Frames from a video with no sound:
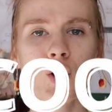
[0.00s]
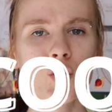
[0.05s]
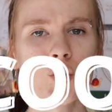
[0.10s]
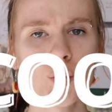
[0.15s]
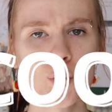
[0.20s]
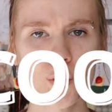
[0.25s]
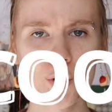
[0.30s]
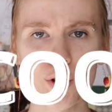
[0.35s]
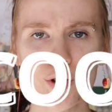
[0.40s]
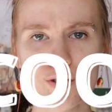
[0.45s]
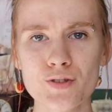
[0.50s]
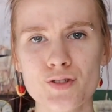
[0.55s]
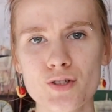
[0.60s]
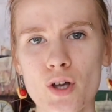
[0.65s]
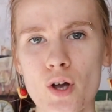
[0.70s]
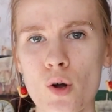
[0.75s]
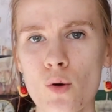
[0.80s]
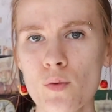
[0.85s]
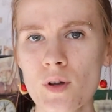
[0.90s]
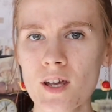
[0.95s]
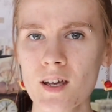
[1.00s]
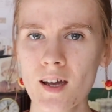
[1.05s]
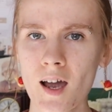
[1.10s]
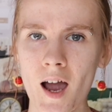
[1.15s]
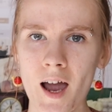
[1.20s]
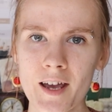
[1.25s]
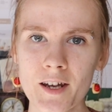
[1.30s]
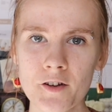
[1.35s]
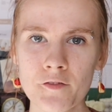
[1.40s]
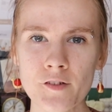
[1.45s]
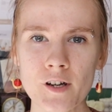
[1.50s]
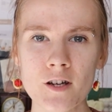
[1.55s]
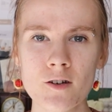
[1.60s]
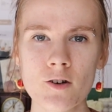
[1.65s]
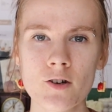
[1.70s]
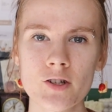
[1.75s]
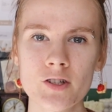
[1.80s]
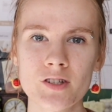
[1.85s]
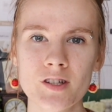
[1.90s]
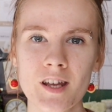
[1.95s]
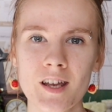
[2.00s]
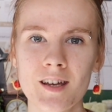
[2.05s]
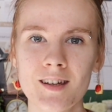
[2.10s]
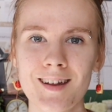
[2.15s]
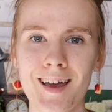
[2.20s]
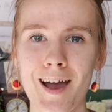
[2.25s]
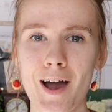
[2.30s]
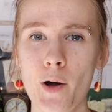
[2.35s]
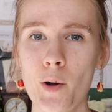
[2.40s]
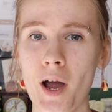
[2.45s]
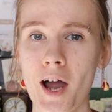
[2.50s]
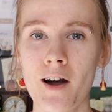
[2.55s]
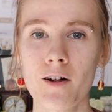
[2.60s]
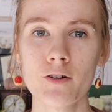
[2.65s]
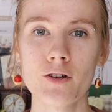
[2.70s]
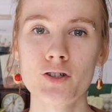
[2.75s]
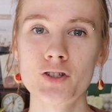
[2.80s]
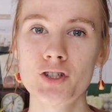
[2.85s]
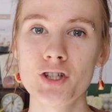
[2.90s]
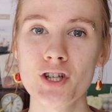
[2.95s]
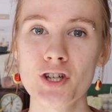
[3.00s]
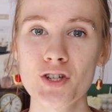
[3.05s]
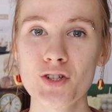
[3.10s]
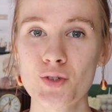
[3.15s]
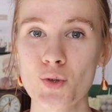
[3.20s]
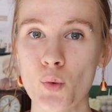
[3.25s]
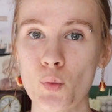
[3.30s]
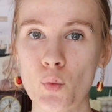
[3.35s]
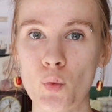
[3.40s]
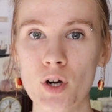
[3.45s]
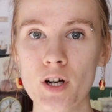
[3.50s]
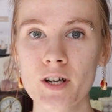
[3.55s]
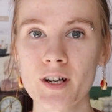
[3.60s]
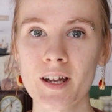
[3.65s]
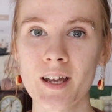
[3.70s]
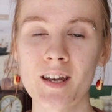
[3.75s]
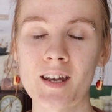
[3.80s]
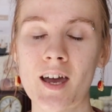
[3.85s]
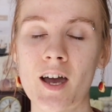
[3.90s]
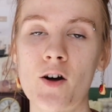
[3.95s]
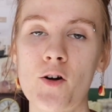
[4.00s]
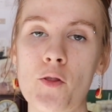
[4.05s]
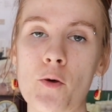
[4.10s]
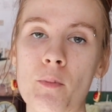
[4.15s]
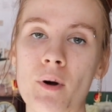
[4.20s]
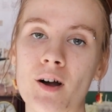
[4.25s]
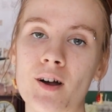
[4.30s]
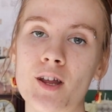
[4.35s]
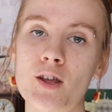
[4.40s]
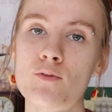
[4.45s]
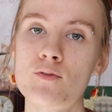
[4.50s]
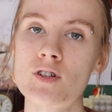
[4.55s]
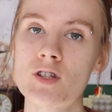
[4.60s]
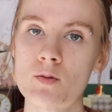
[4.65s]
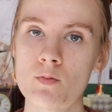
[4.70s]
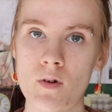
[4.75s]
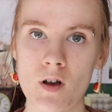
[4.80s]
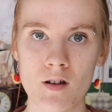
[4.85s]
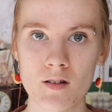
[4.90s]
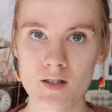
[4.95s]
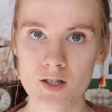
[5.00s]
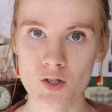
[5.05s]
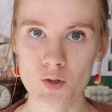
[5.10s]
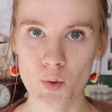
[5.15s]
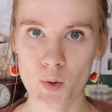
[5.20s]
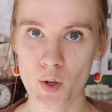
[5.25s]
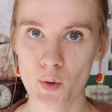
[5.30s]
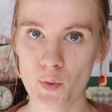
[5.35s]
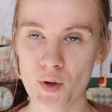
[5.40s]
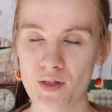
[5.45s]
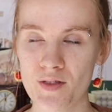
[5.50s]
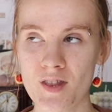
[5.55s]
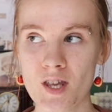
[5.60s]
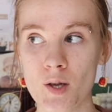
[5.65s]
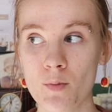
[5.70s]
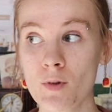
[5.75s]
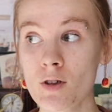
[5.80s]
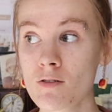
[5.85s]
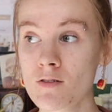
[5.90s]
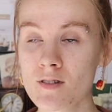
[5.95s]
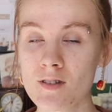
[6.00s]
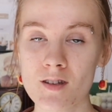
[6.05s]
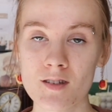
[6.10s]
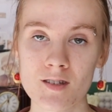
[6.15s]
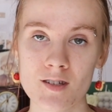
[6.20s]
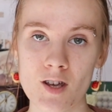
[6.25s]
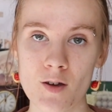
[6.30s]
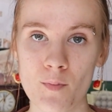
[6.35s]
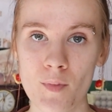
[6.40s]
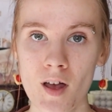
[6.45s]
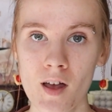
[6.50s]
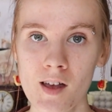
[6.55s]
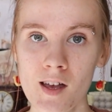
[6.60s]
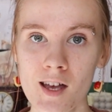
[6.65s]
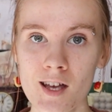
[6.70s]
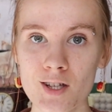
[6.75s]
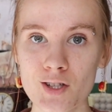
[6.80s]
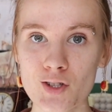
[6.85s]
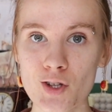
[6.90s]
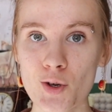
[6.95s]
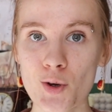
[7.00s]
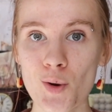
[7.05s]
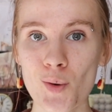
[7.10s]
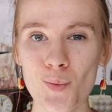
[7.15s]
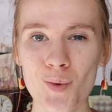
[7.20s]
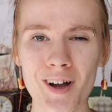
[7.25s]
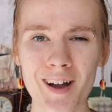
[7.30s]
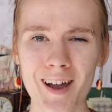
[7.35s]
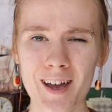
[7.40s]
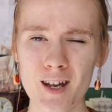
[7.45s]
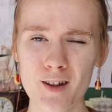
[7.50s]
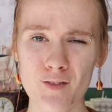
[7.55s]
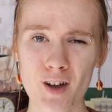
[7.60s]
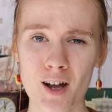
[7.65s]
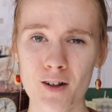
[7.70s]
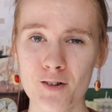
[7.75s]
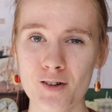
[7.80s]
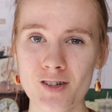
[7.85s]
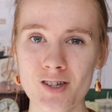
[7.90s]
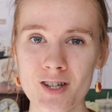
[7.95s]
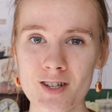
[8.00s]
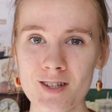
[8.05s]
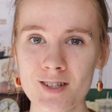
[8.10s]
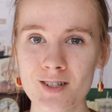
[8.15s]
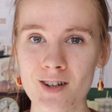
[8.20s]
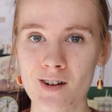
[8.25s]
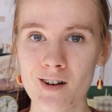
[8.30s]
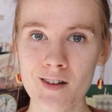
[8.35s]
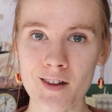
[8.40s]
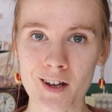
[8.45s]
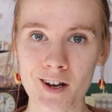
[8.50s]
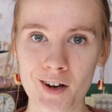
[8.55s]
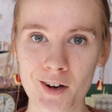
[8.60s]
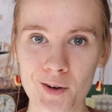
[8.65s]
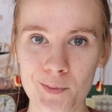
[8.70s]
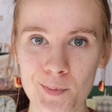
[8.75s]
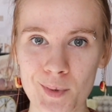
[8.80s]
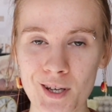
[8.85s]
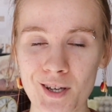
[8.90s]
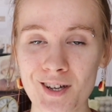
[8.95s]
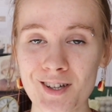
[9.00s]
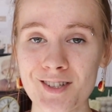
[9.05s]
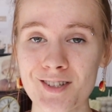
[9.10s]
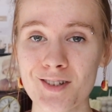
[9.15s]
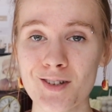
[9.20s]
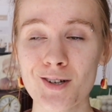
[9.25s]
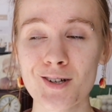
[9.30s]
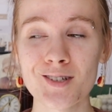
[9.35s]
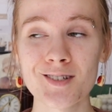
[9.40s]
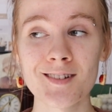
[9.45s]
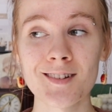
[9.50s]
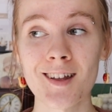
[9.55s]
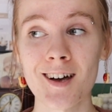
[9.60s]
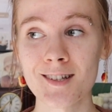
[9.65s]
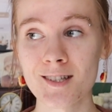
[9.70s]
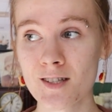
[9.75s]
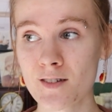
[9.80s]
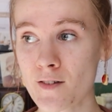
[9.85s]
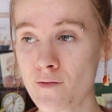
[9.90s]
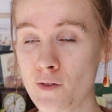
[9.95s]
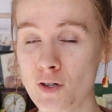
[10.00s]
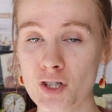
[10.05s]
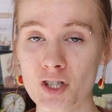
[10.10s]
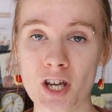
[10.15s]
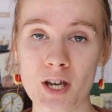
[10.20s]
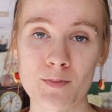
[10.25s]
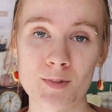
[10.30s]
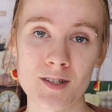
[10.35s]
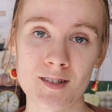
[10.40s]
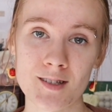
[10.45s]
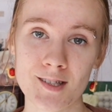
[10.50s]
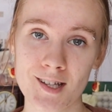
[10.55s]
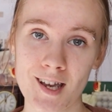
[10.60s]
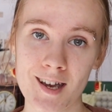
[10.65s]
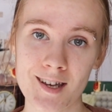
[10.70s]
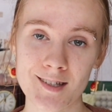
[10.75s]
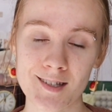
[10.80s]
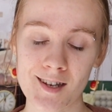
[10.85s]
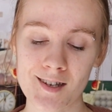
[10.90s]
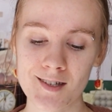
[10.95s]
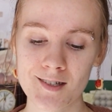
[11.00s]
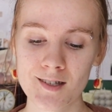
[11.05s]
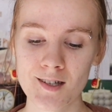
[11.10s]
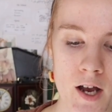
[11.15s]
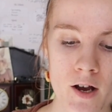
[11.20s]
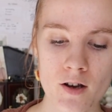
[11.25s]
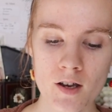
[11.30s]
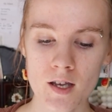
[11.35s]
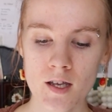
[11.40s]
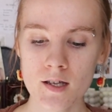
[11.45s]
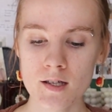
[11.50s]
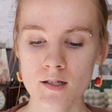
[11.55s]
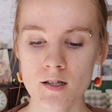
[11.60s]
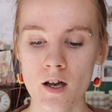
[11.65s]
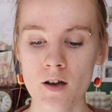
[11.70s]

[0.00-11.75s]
Cool, so we kind of understand how allergies work and how the body responds to it with the immune system. So what kind of allergies are there? Because there's lots of different shapes and sizes. There is